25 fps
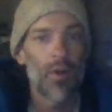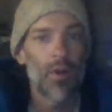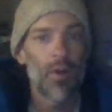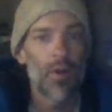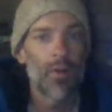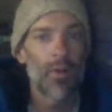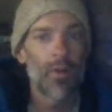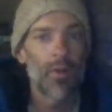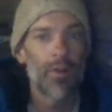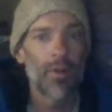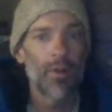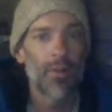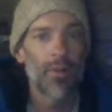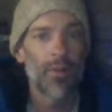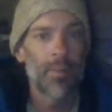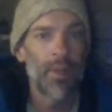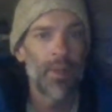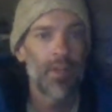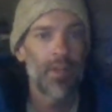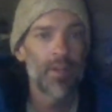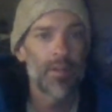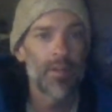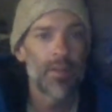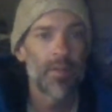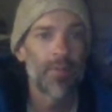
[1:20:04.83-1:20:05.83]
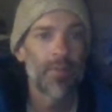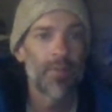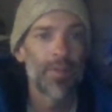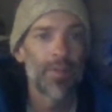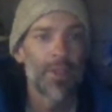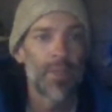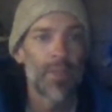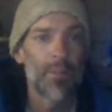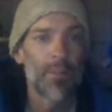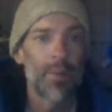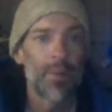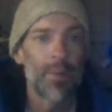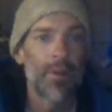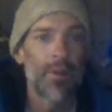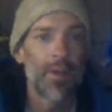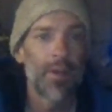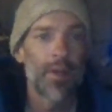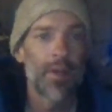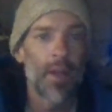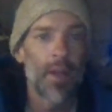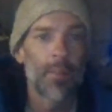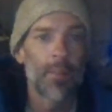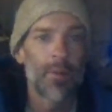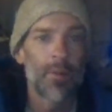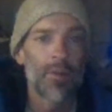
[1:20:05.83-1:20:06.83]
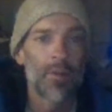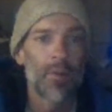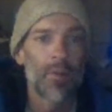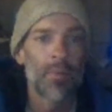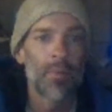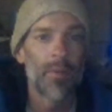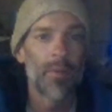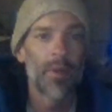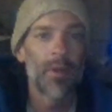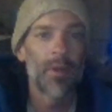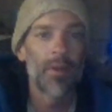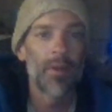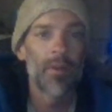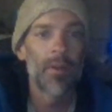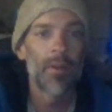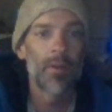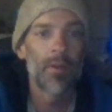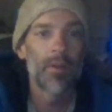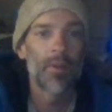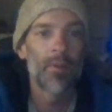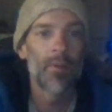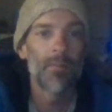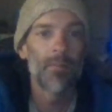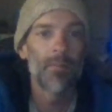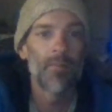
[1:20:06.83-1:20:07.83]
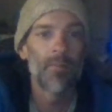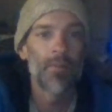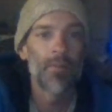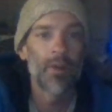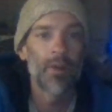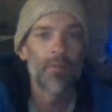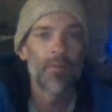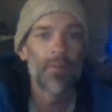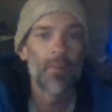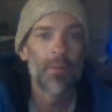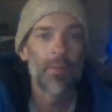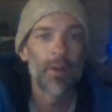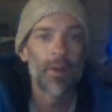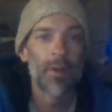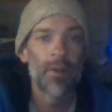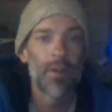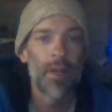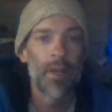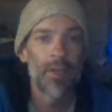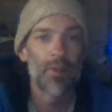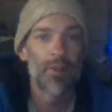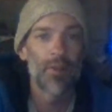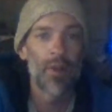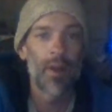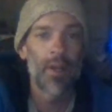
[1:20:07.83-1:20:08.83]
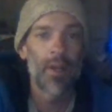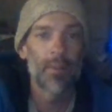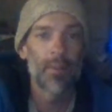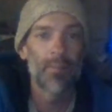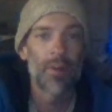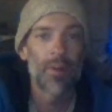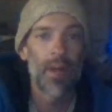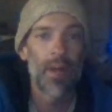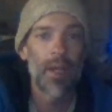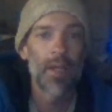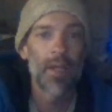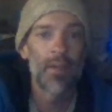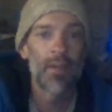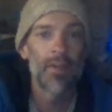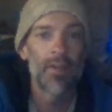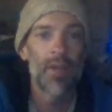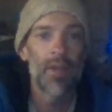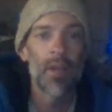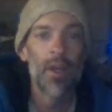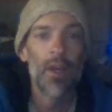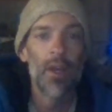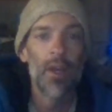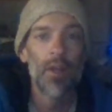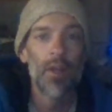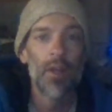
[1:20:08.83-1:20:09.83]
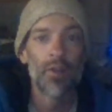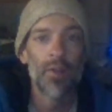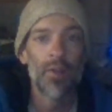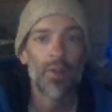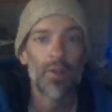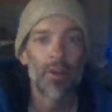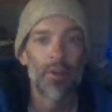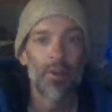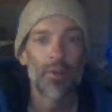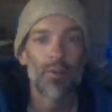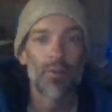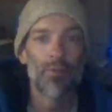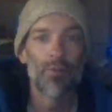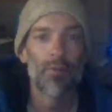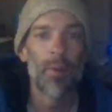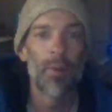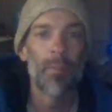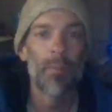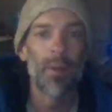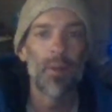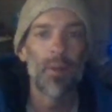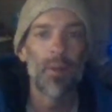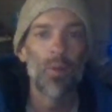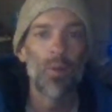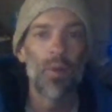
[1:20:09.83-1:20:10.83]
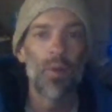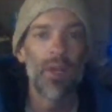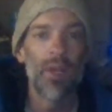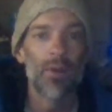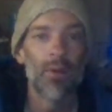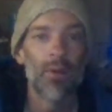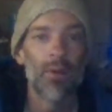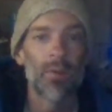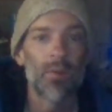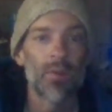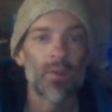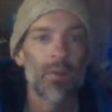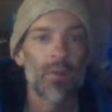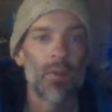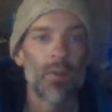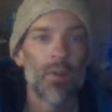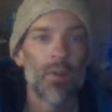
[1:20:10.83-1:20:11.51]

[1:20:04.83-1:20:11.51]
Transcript: All the other pieces of the Spirit and Opportunity, from their electronic brains to their grippy wheels